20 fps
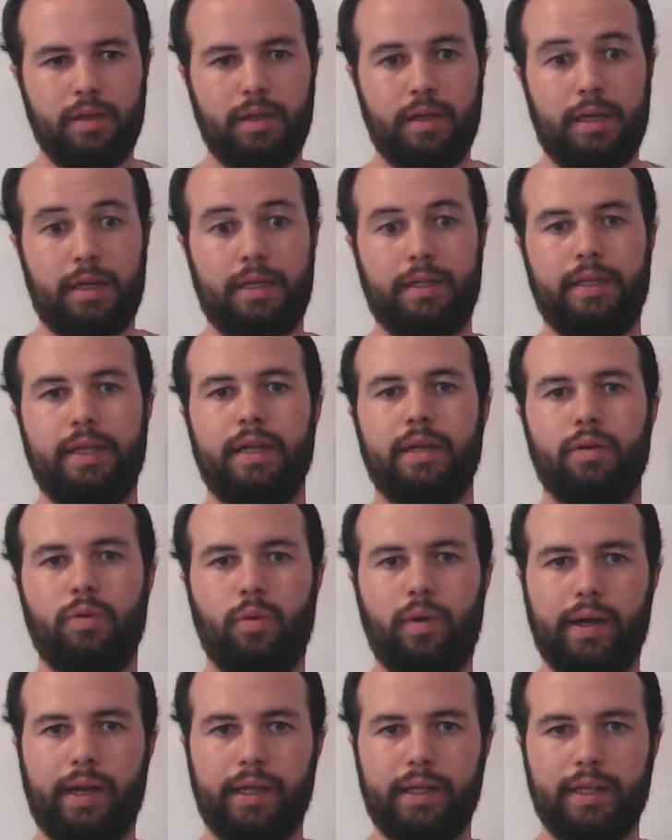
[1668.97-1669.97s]
And then
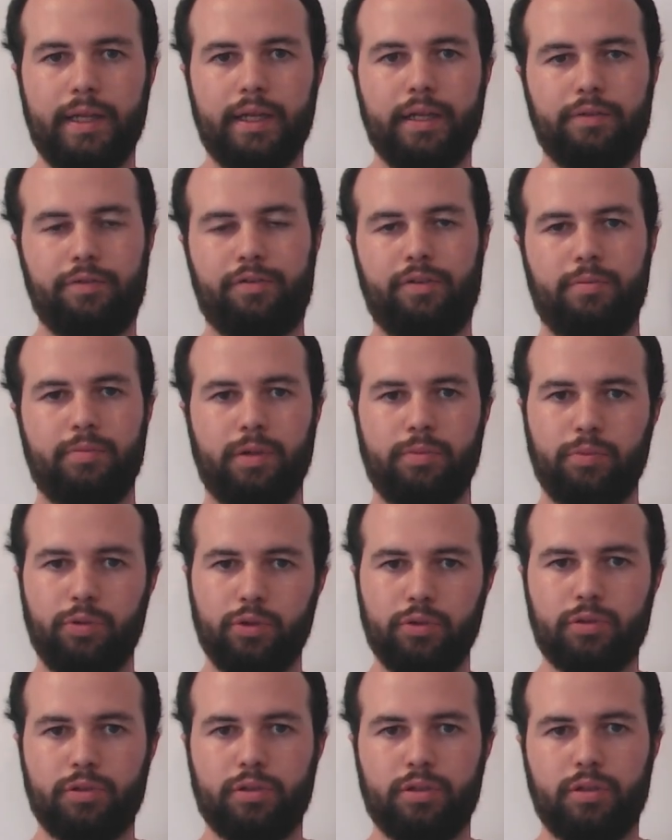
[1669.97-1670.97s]
what I did from the
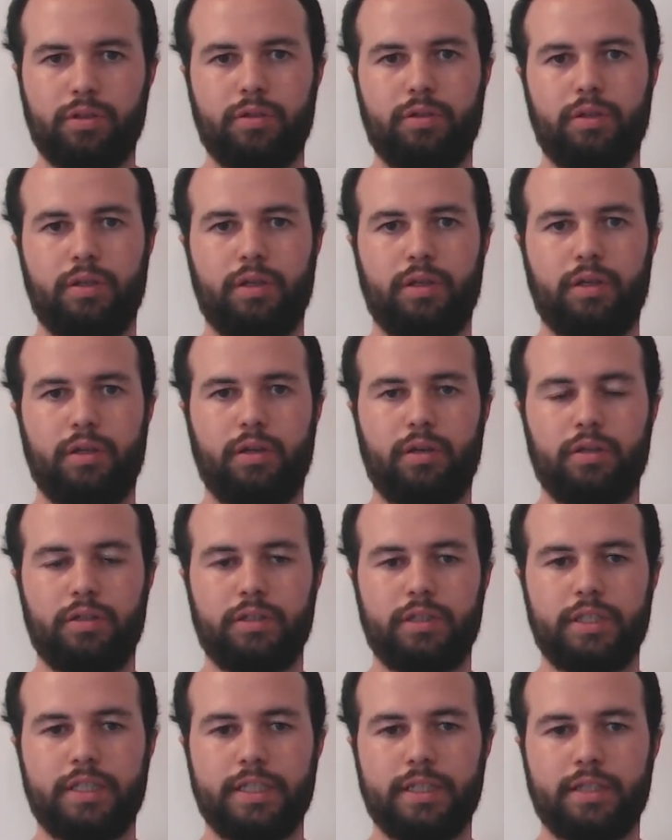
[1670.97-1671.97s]
boot
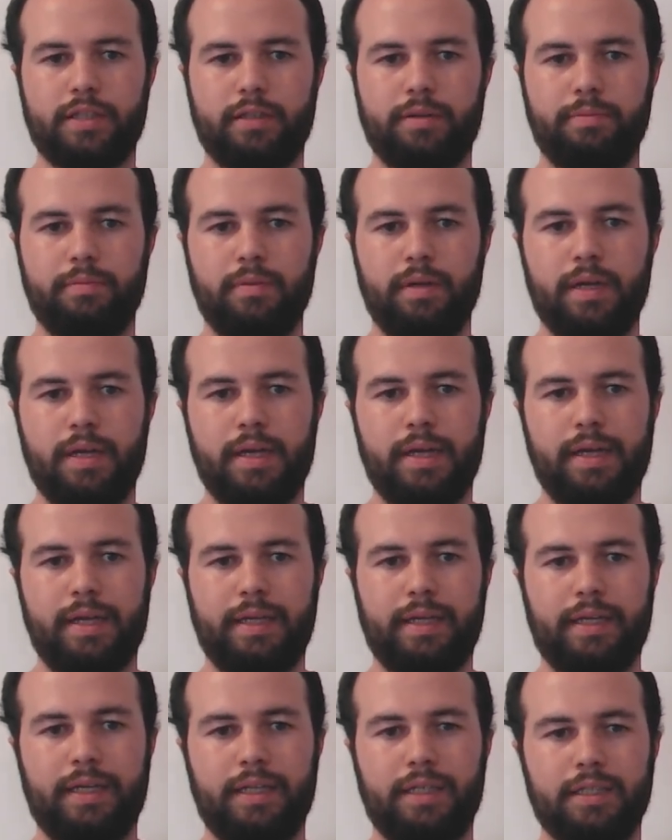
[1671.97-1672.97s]
system
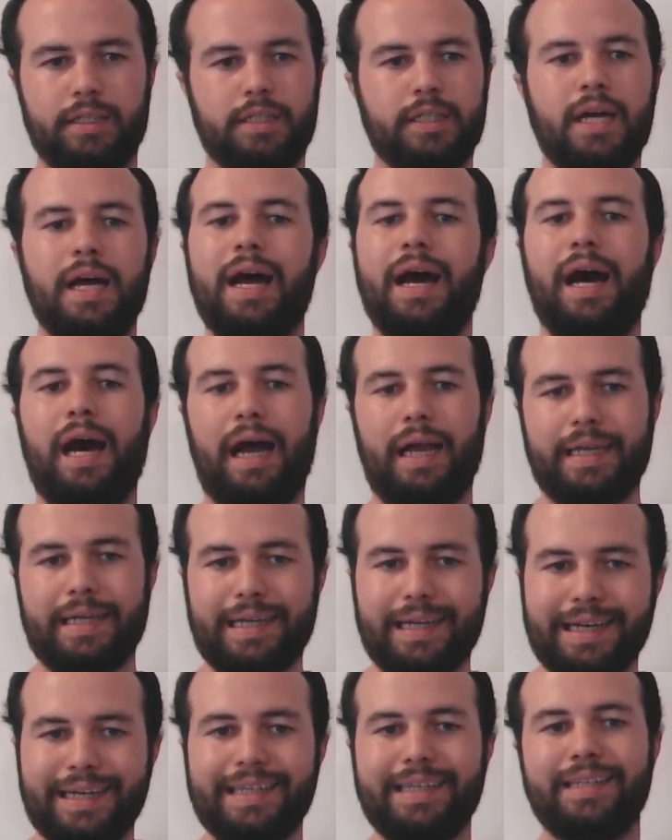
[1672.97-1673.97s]
is I
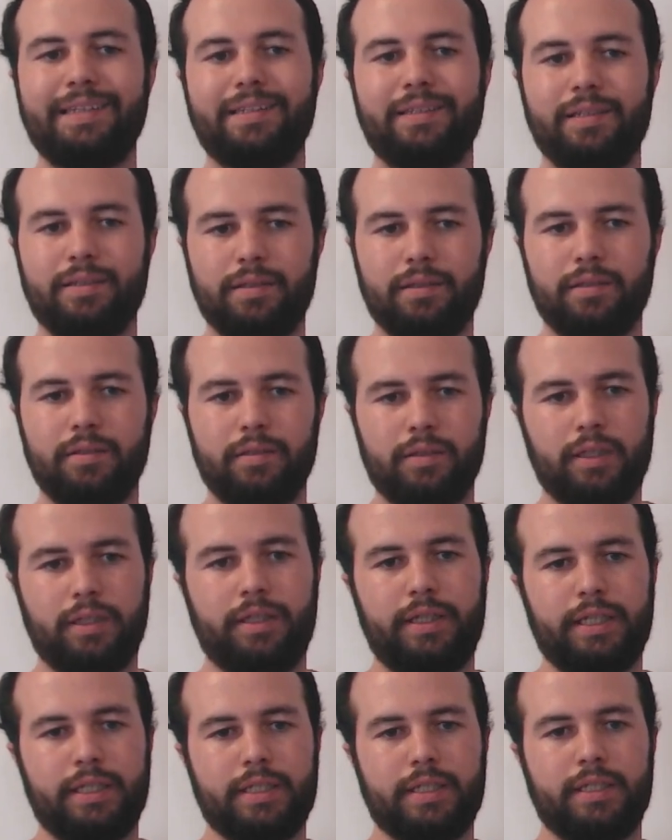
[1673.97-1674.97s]
cleaned the
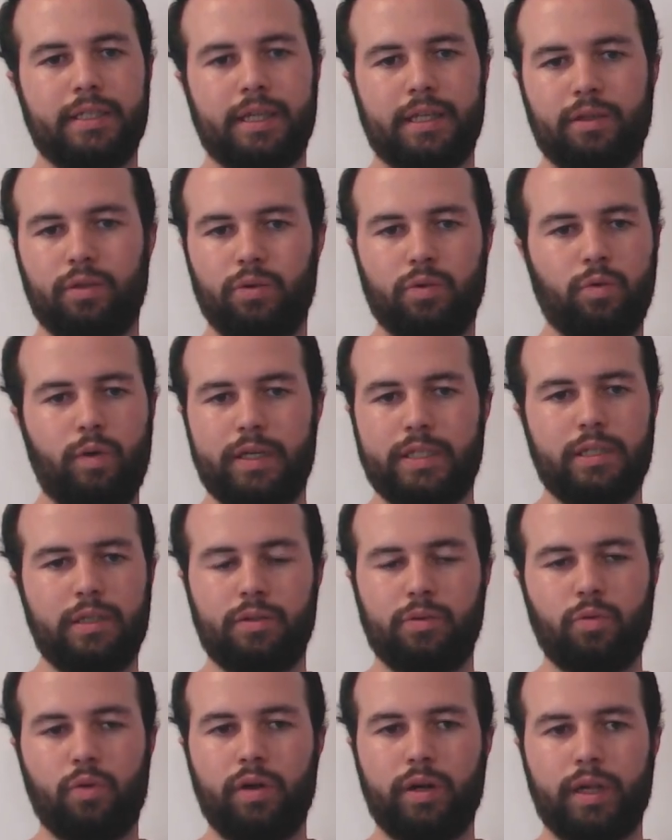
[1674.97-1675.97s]
disk that
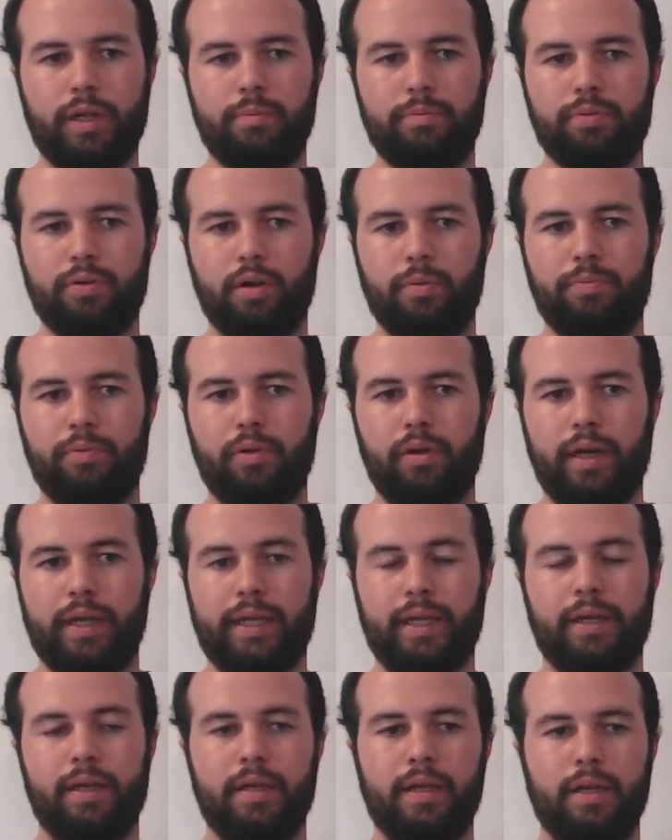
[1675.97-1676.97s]
wasn't working
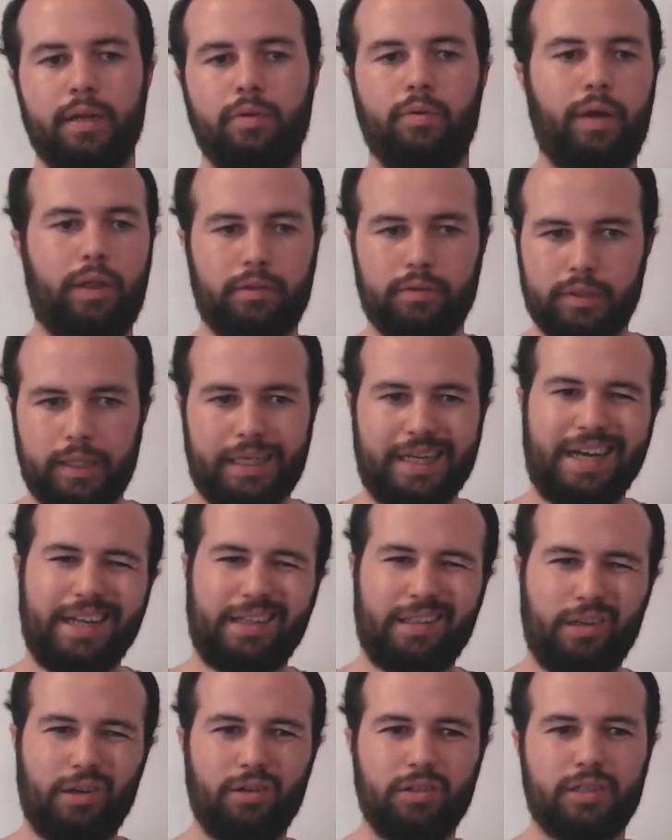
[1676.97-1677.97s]
properly, well, that had
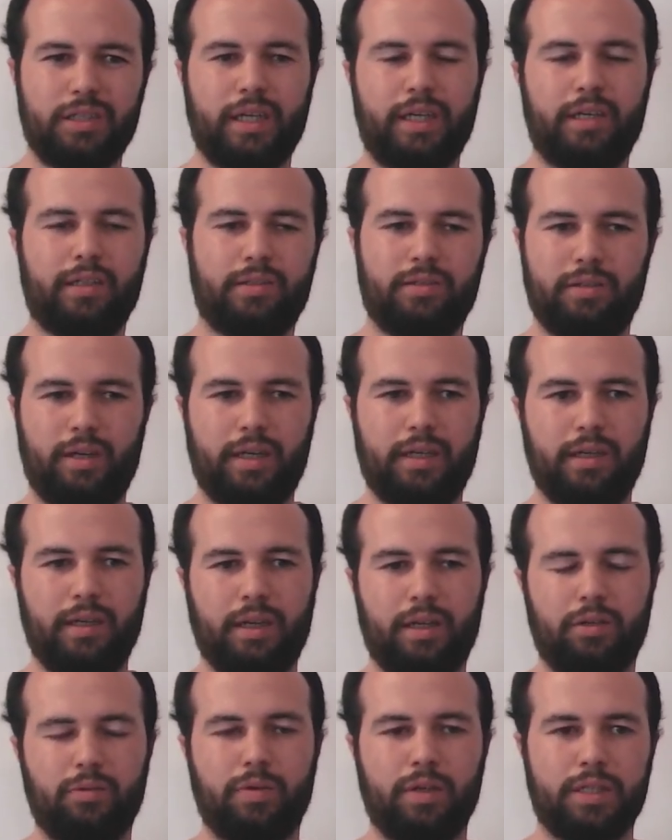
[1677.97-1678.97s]
the old signature and
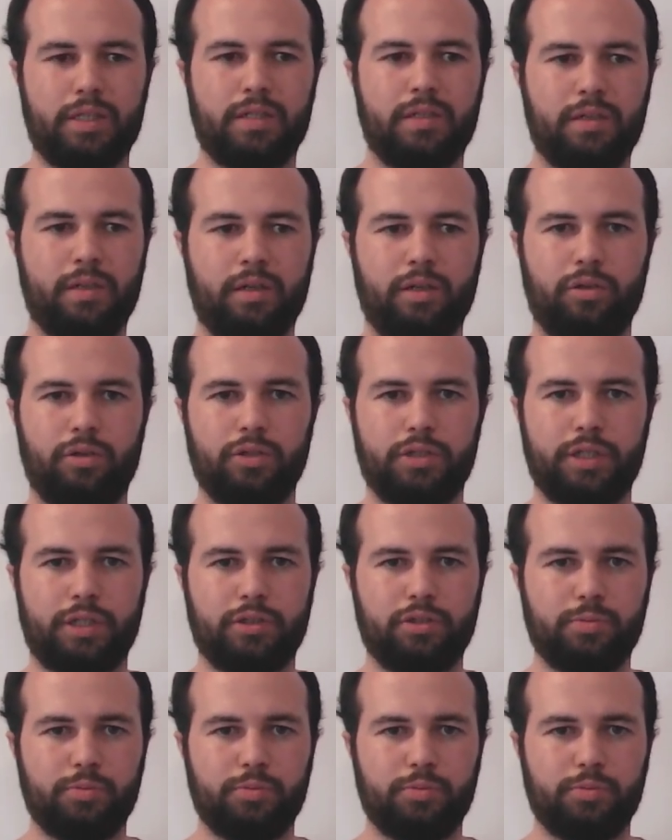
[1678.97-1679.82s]
that was causing some